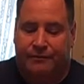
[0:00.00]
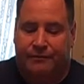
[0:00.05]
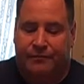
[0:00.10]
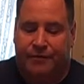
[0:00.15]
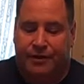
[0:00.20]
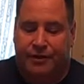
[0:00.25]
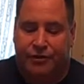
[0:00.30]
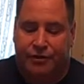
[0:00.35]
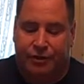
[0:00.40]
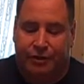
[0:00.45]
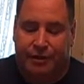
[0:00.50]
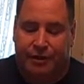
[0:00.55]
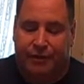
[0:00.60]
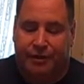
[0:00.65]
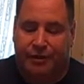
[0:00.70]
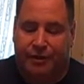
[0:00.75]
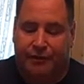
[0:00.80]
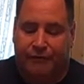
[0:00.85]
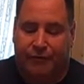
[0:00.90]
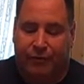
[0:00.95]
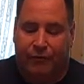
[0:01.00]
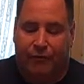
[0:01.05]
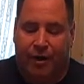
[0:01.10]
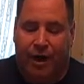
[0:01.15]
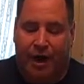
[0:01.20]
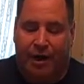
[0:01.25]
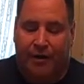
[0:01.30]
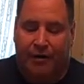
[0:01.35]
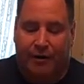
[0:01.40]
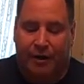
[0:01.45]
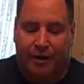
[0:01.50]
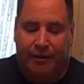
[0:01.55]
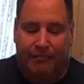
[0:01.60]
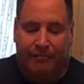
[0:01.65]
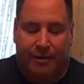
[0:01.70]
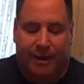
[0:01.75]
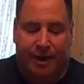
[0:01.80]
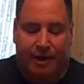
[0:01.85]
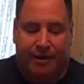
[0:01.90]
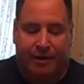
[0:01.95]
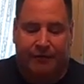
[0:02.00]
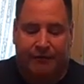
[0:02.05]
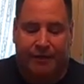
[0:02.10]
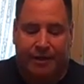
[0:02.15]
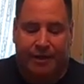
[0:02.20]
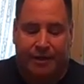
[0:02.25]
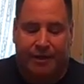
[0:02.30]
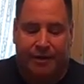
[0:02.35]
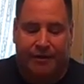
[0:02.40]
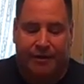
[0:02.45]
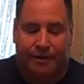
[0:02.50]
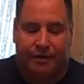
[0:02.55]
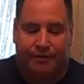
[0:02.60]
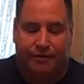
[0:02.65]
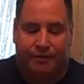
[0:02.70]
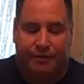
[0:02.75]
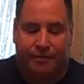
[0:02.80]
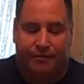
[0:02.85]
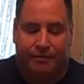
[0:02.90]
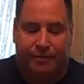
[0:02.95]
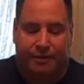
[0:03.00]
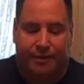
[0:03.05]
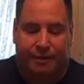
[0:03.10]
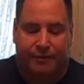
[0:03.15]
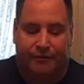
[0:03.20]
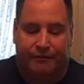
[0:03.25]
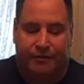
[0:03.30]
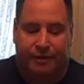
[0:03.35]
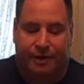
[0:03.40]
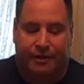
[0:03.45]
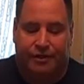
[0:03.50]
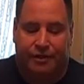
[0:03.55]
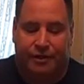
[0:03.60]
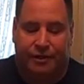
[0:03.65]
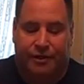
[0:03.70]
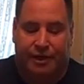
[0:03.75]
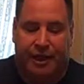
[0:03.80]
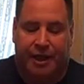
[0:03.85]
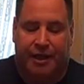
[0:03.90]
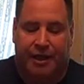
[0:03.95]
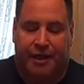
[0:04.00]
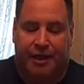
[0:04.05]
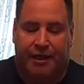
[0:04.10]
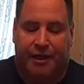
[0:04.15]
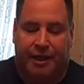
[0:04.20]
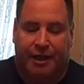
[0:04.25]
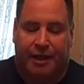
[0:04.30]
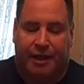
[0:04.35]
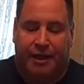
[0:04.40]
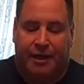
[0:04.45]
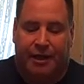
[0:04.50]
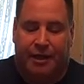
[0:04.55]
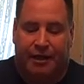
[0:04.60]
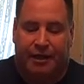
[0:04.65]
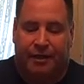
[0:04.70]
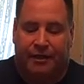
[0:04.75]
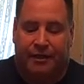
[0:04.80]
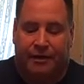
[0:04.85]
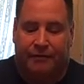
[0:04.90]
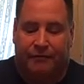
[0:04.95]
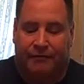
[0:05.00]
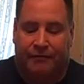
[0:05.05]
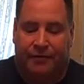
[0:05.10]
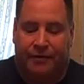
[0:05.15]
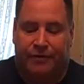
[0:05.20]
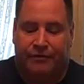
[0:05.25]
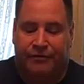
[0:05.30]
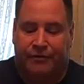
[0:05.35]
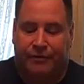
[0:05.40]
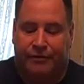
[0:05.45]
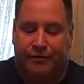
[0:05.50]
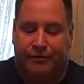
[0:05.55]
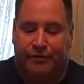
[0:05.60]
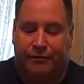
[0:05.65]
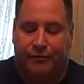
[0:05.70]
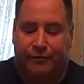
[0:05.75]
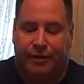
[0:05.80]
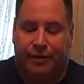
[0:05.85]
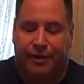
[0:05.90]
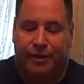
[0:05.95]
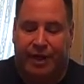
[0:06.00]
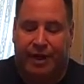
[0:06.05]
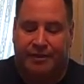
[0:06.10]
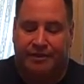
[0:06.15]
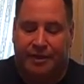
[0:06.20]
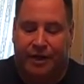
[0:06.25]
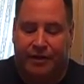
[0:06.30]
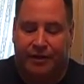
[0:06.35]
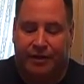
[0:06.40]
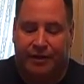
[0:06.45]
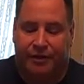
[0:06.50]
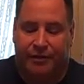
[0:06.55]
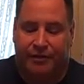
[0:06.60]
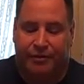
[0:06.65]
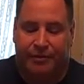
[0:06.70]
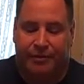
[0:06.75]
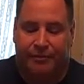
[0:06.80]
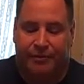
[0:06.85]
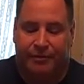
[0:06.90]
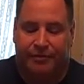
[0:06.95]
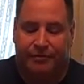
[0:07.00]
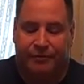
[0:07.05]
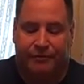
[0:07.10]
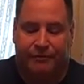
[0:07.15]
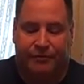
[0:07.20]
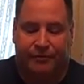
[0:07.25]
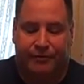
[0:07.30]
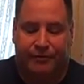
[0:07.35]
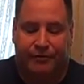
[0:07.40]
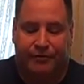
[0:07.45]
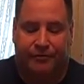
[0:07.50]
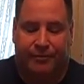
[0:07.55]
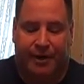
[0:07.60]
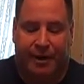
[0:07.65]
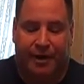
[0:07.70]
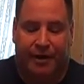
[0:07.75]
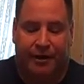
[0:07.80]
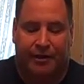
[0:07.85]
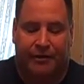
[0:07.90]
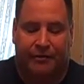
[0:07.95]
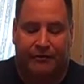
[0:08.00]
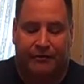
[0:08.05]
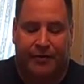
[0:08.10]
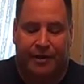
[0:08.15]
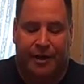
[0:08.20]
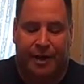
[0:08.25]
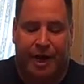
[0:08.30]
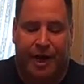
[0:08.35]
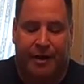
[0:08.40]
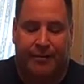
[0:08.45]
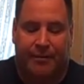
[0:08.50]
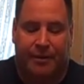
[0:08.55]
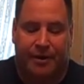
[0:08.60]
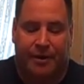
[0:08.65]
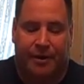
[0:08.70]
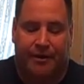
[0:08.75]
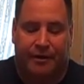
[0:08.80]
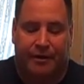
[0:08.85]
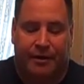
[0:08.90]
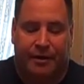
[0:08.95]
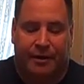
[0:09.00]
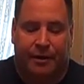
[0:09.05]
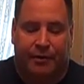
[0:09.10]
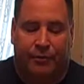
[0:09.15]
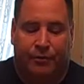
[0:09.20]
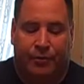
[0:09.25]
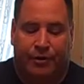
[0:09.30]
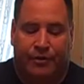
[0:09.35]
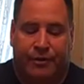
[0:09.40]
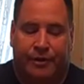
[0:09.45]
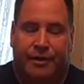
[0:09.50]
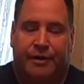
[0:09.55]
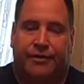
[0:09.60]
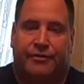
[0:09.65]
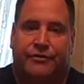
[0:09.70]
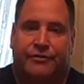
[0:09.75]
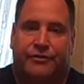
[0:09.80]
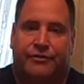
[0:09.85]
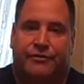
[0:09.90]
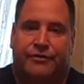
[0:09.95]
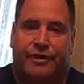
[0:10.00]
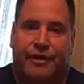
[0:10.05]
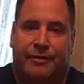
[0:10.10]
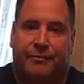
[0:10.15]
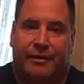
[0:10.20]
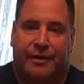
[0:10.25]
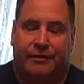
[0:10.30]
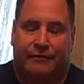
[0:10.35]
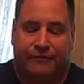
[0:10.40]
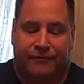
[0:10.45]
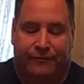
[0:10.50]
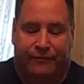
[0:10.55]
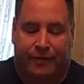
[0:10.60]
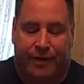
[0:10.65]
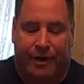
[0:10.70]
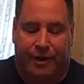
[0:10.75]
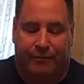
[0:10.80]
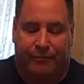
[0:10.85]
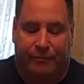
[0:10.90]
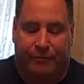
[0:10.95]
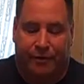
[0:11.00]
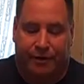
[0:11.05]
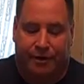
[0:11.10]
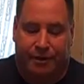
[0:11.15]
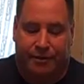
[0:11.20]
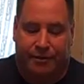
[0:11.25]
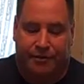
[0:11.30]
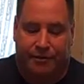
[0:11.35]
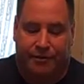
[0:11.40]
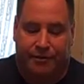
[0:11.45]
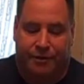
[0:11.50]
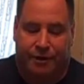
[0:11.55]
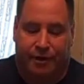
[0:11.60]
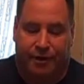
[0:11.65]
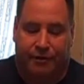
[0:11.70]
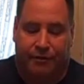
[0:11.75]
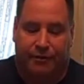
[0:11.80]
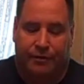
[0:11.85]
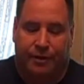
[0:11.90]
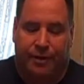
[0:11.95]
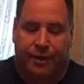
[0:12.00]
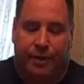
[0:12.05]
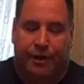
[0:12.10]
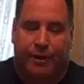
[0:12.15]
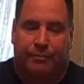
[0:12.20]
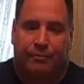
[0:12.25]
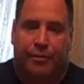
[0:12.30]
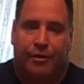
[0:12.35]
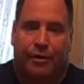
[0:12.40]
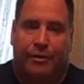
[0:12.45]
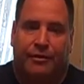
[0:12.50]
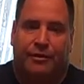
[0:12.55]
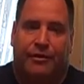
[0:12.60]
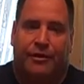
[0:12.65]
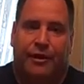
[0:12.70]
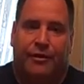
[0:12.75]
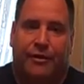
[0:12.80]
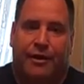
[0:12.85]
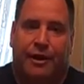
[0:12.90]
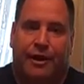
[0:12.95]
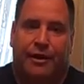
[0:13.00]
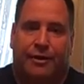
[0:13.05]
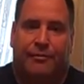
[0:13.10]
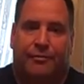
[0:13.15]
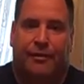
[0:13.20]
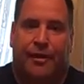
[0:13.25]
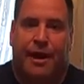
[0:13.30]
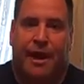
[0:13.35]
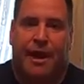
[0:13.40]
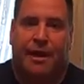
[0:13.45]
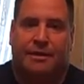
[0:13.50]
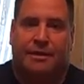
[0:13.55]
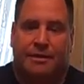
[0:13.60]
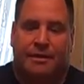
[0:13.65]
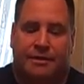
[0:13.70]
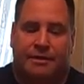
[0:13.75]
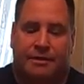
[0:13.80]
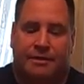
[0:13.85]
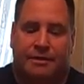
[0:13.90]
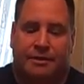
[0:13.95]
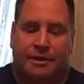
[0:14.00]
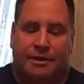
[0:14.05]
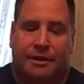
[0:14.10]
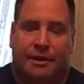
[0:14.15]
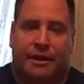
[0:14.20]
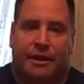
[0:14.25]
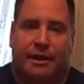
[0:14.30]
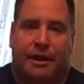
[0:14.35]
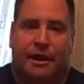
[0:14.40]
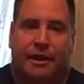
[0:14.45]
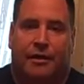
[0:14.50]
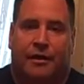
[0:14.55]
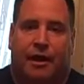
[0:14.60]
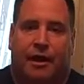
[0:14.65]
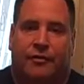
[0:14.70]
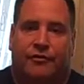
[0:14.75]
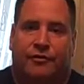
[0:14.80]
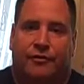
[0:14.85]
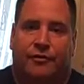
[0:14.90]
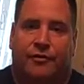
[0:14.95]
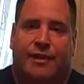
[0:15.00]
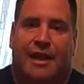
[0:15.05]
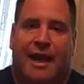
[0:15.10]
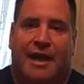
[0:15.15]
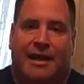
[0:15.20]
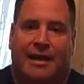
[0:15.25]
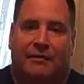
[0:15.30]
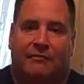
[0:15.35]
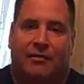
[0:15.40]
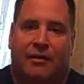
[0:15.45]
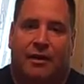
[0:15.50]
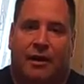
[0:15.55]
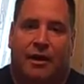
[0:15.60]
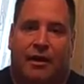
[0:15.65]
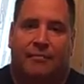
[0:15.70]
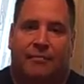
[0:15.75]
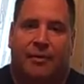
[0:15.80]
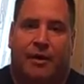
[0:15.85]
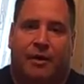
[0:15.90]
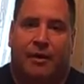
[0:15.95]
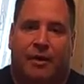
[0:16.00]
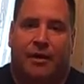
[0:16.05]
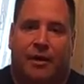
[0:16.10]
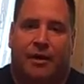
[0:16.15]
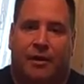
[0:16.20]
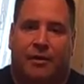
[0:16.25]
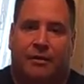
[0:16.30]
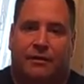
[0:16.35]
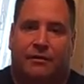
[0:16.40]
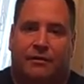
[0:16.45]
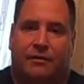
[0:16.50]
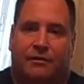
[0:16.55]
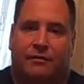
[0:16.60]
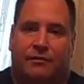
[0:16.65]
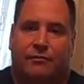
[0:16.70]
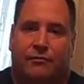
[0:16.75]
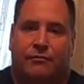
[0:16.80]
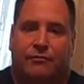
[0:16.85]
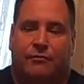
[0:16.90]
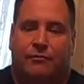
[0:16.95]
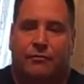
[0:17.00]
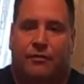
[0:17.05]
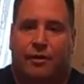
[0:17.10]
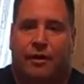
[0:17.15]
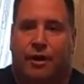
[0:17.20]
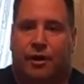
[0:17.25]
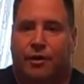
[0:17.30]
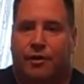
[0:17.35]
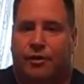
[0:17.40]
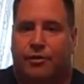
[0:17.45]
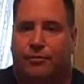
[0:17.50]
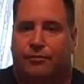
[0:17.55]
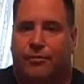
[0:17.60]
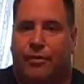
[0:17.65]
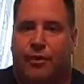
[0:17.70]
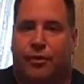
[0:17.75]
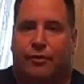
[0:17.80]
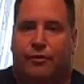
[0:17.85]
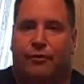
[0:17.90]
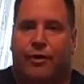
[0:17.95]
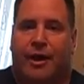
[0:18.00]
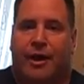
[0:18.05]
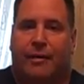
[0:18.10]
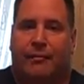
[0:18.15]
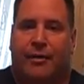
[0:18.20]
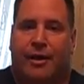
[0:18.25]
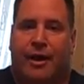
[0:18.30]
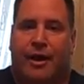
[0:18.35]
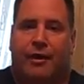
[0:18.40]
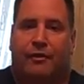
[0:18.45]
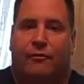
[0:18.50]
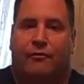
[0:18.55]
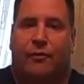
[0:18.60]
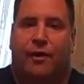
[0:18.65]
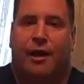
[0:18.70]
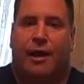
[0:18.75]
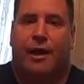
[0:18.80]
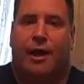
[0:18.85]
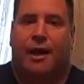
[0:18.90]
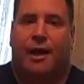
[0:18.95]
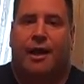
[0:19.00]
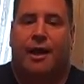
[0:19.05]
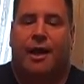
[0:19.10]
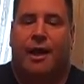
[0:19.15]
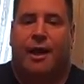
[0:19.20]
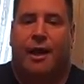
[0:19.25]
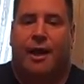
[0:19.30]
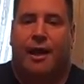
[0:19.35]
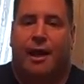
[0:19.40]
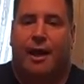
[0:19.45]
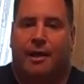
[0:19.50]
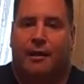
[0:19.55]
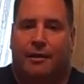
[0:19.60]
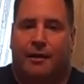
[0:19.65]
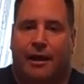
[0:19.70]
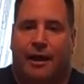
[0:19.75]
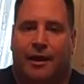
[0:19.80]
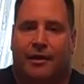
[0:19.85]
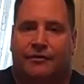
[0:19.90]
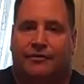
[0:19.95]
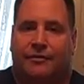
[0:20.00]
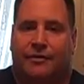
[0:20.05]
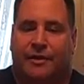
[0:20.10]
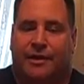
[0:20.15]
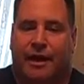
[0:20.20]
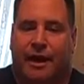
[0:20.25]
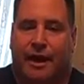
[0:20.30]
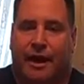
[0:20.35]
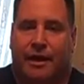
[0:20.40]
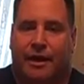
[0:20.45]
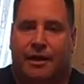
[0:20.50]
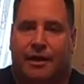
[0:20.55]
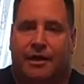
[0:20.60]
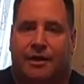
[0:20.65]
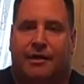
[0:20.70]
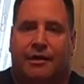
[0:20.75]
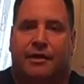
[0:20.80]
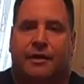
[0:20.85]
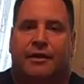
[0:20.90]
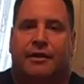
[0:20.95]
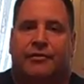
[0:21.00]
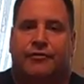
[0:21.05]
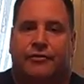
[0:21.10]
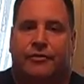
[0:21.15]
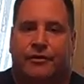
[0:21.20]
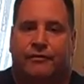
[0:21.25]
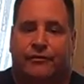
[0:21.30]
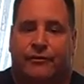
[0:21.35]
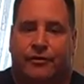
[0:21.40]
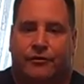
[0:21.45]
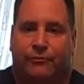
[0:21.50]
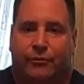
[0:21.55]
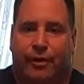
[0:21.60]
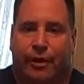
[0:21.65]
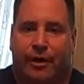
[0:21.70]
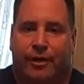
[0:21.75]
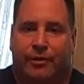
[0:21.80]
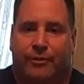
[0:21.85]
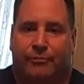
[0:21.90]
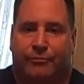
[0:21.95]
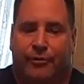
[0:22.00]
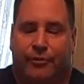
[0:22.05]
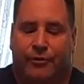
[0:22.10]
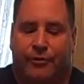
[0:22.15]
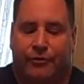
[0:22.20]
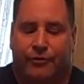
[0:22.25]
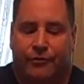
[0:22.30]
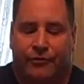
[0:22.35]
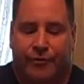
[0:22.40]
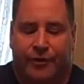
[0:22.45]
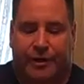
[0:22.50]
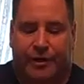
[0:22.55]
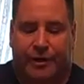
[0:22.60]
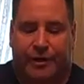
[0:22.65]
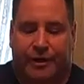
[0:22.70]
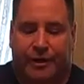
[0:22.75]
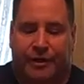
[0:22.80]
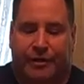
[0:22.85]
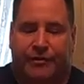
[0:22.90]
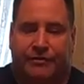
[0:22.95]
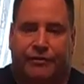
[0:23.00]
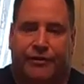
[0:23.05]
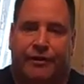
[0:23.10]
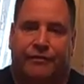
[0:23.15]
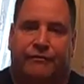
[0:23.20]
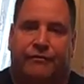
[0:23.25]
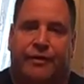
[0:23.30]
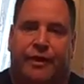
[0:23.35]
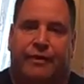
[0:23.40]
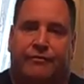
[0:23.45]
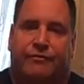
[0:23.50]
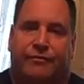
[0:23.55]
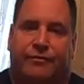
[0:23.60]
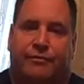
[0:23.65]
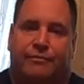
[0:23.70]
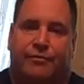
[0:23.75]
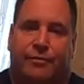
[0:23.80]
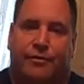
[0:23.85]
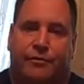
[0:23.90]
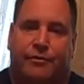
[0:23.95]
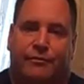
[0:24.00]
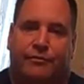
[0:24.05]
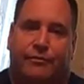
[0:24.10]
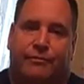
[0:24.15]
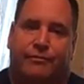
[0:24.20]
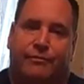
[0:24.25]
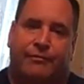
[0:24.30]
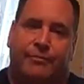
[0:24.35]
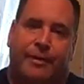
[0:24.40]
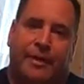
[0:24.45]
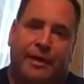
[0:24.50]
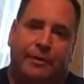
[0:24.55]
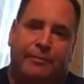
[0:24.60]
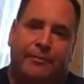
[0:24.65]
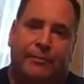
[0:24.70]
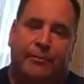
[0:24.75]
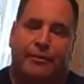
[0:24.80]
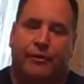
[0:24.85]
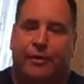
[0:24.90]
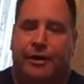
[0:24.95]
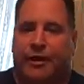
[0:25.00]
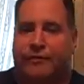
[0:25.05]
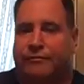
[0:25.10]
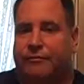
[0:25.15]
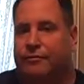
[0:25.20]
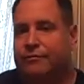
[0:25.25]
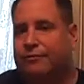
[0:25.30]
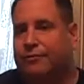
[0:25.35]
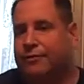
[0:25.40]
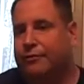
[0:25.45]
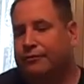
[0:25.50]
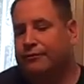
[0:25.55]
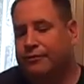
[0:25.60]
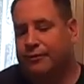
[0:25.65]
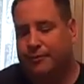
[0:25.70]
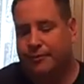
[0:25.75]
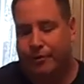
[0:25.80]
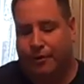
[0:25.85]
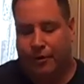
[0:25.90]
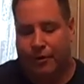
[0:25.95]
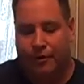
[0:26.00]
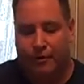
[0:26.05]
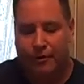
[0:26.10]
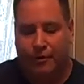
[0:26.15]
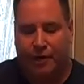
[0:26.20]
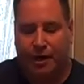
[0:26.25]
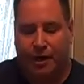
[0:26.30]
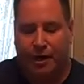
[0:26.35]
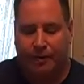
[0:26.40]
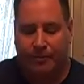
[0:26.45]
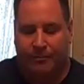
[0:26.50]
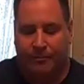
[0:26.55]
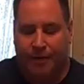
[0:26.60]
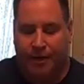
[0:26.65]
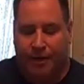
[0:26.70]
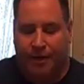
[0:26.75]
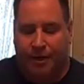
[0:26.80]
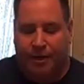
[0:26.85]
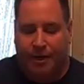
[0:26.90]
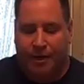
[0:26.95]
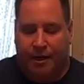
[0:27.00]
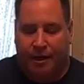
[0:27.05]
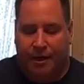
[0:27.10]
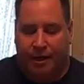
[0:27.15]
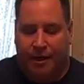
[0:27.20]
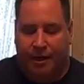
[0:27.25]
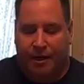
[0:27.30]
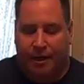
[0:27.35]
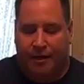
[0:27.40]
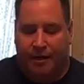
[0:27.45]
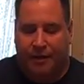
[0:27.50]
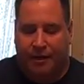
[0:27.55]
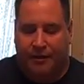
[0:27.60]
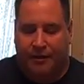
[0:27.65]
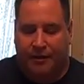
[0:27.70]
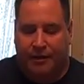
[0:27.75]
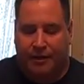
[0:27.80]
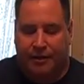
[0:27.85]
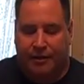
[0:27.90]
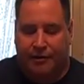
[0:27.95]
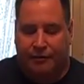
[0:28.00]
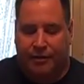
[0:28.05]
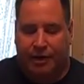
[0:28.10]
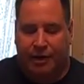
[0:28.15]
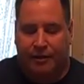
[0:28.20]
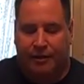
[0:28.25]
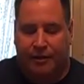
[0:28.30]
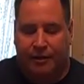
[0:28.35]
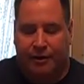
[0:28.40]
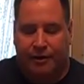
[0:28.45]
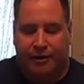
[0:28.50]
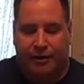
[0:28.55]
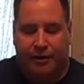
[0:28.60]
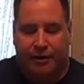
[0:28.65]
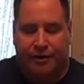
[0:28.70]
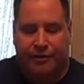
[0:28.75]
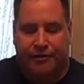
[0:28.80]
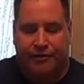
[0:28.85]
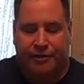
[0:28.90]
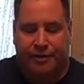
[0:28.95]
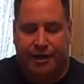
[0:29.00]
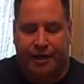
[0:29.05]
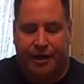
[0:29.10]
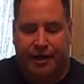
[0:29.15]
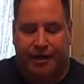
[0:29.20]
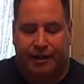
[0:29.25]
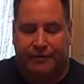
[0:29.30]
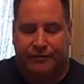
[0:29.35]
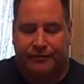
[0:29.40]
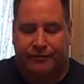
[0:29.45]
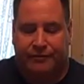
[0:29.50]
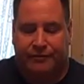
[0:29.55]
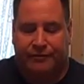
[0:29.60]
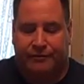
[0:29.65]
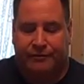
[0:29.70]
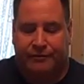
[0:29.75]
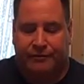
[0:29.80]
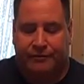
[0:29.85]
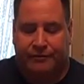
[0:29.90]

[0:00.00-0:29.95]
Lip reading: vigilant of a wider impact of any leadership intervention taken, and conversely to realize how leadership is influenced by other phenomena within a systemic framework. So putting theory into practice and also not giving up on a new program right away. Analyze the data, see if there's a way to improve it, see if you have to improve the people or you have to improve the program. And I think a great leader understands